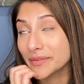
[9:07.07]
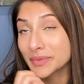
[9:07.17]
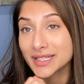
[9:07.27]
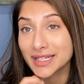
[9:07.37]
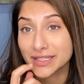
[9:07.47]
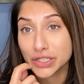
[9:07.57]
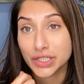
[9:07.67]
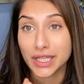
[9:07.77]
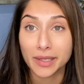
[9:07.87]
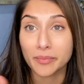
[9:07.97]
besides
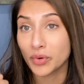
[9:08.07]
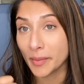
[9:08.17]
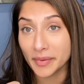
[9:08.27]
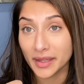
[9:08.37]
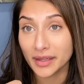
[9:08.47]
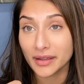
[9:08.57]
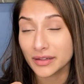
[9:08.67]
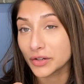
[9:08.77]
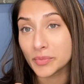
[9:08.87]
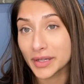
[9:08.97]
just like prepping a
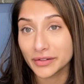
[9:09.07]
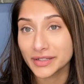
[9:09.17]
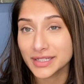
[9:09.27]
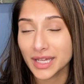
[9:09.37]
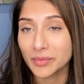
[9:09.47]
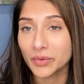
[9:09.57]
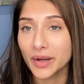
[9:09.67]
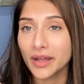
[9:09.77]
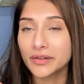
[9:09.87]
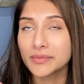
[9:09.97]
little better this time
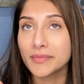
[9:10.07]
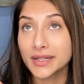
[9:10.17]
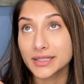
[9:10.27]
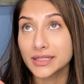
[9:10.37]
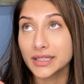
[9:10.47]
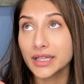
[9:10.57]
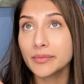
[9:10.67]
around mentally,